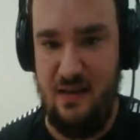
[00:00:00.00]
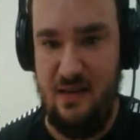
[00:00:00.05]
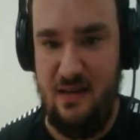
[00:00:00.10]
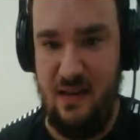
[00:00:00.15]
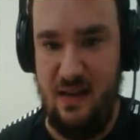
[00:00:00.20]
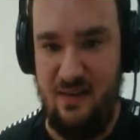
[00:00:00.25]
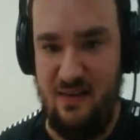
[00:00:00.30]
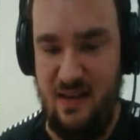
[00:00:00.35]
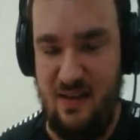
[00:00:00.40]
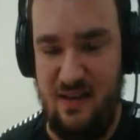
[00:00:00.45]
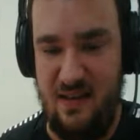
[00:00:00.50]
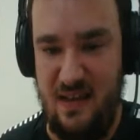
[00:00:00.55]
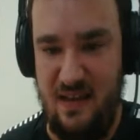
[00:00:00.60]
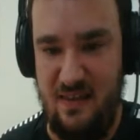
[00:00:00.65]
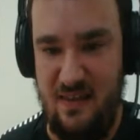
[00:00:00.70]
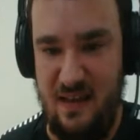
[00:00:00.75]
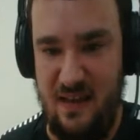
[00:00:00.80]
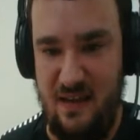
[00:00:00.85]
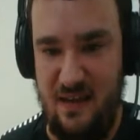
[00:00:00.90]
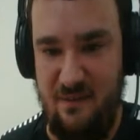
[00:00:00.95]
doesn't take
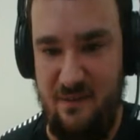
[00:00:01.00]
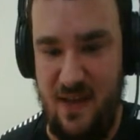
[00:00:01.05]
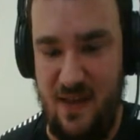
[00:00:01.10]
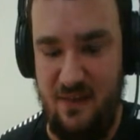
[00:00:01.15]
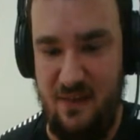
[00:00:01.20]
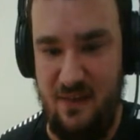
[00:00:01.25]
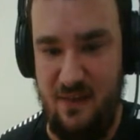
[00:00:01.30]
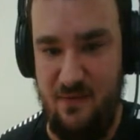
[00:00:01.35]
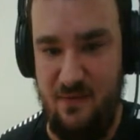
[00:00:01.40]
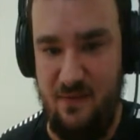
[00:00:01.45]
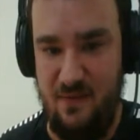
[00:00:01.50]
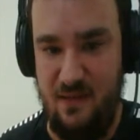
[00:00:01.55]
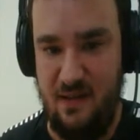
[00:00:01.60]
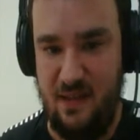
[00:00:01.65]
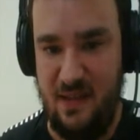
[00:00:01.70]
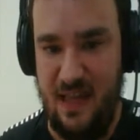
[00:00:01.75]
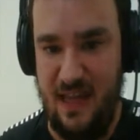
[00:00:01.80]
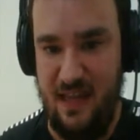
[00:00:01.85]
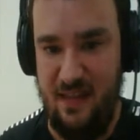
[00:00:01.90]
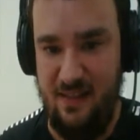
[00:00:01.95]
that offensive
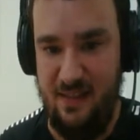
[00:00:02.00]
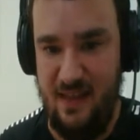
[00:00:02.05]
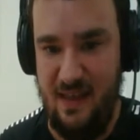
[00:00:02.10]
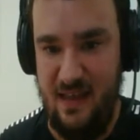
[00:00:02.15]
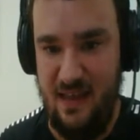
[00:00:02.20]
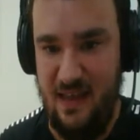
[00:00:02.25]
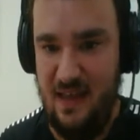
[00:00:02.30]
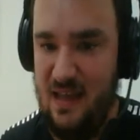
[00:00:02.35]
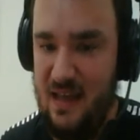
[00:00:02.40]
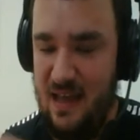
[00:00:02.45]
lightly.